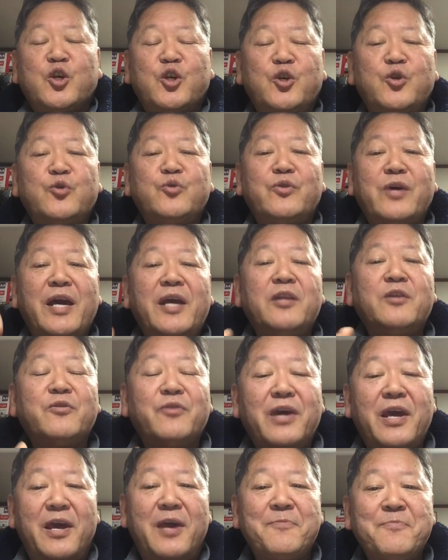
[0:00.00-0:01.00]

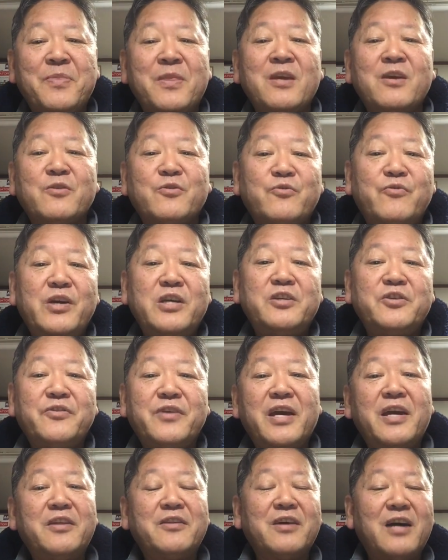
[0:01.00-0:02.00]
Q&A,
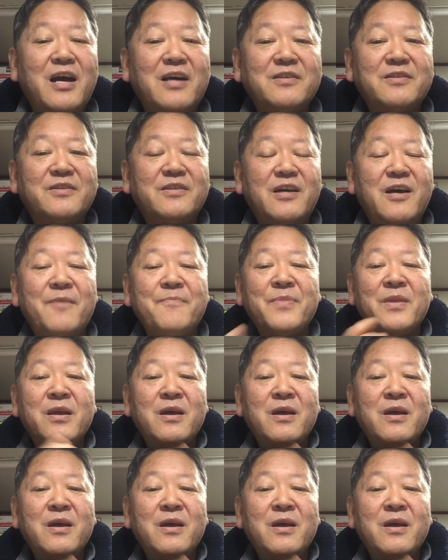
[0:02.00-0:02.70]
question and answer.